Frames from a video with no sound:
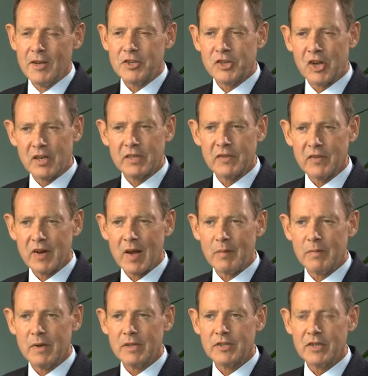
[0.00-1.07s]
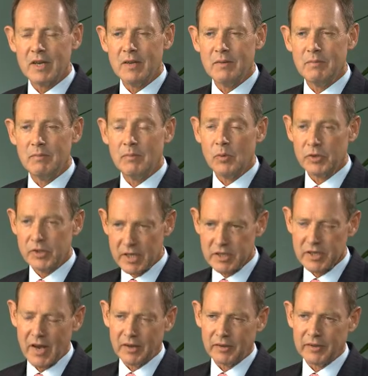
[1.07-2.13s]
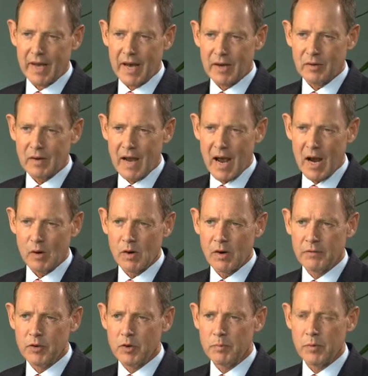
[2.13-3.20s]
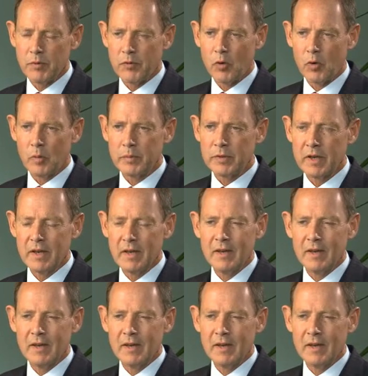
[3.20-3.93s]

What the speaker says: Turning to the numbers in more detail now, how have you performed